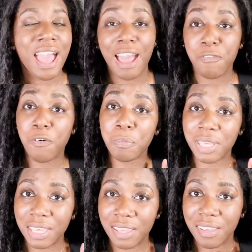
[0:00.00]
for
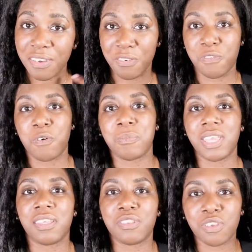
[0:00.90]
me,
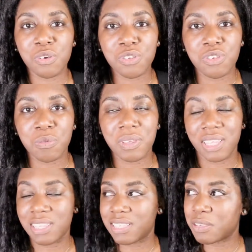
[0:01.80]
don't sue me,
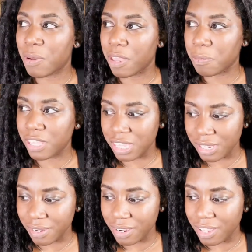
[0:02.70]
this is my
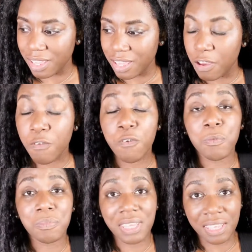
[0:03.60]
opinion. For
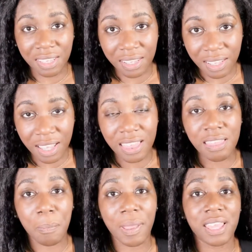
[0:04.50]
me,
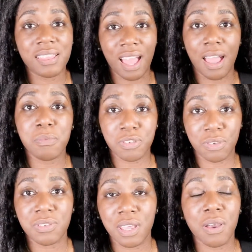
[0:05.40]
the paint I was
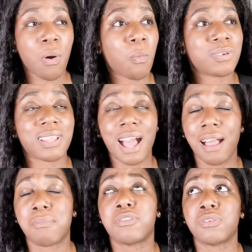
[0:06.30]
using was
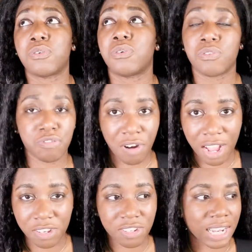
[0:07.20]
absolute
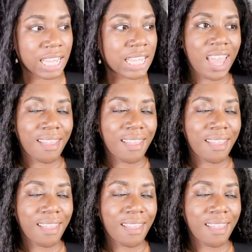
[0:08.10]
trash. Like,